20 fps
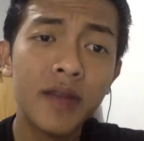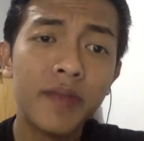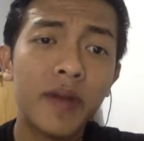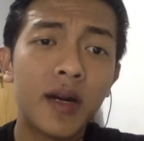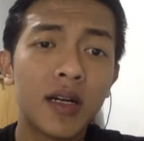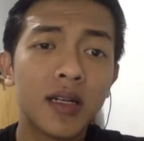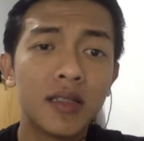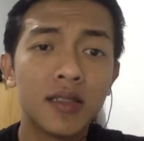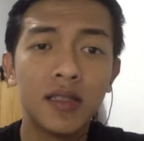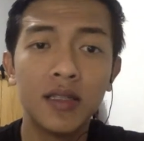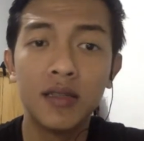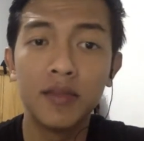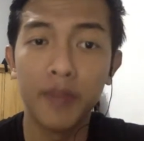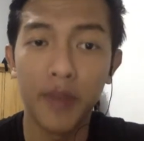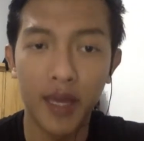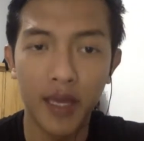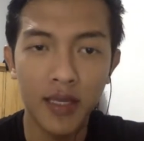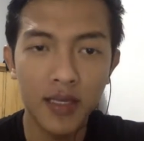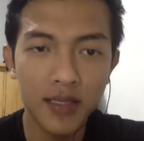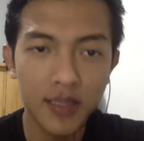marketing
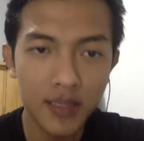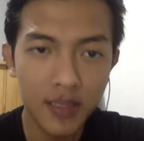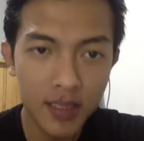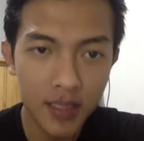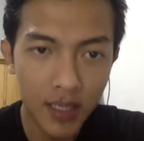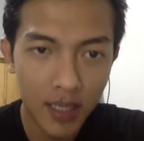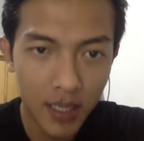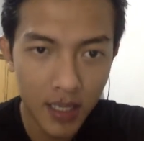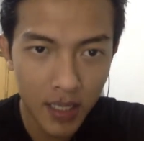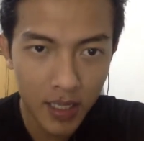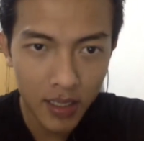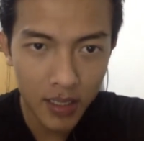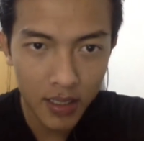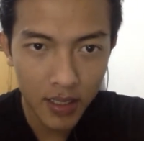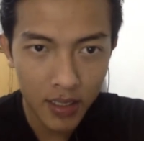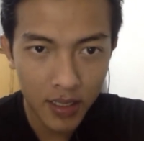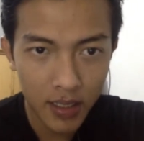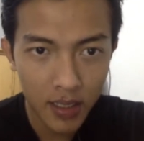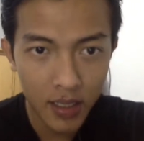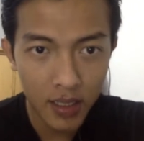mix,
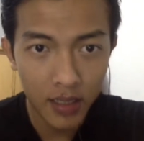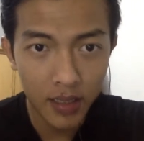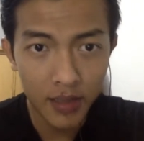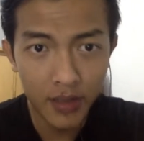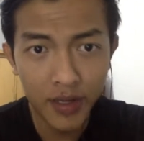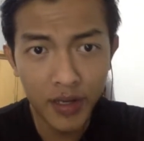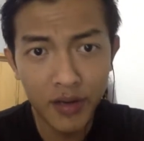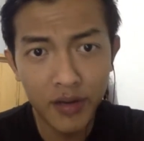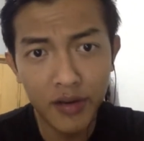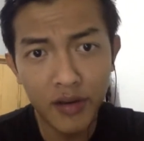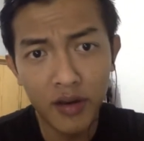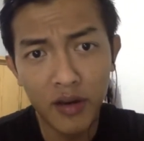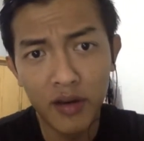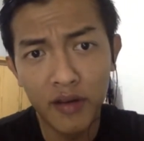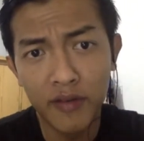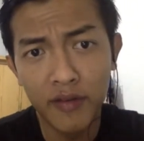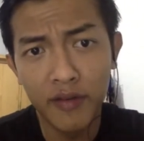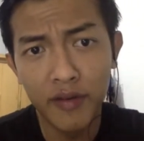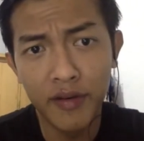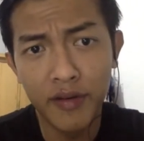
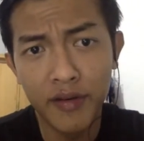then